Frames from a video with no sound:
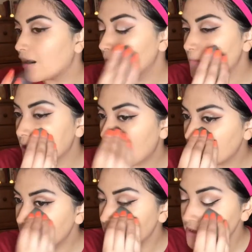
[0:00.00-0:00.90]
Now
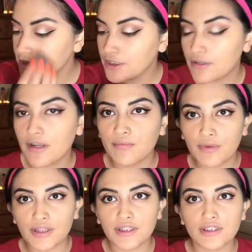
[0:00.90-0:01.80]
I'm gonna just go in
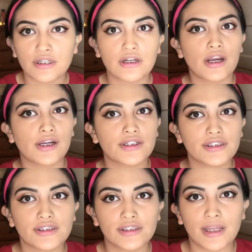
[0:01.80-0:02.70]
with the Tarte
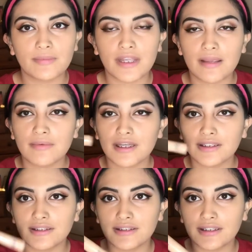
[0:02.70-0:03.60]
Shape Tape
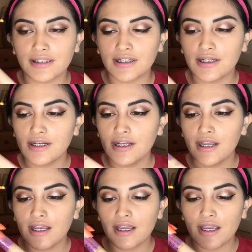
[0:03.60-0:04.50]
Concealer.
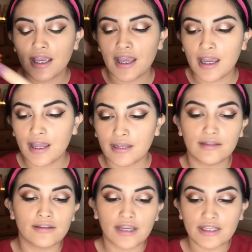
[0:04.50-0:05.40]
And
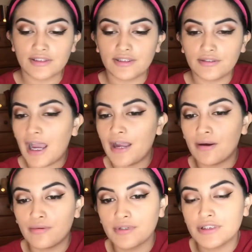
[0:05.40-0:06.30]
you guys know I
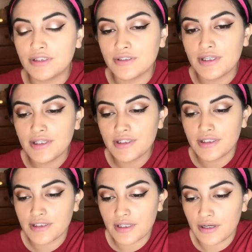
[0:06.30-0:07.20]
always do this,
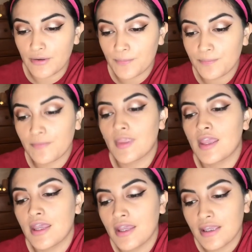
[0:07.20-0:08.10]

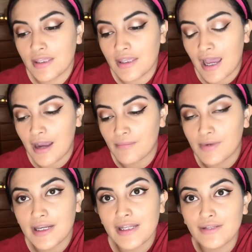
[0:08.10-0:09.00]
so yeah,
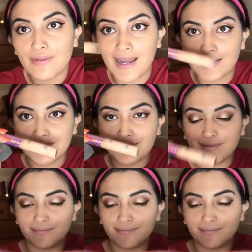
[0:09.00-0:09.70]
we're gonna do that.